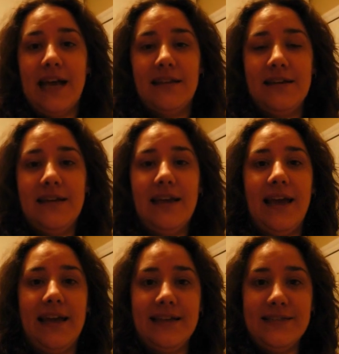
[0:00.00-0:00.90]
salad,
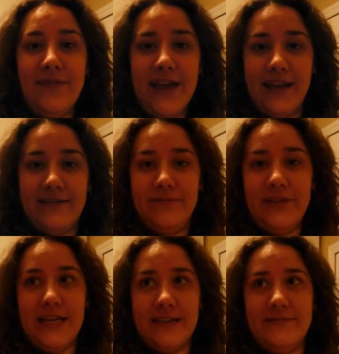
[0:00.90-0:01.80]
and it's vegan.
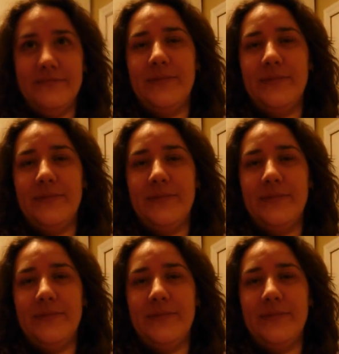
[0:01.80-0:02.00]
Vegan.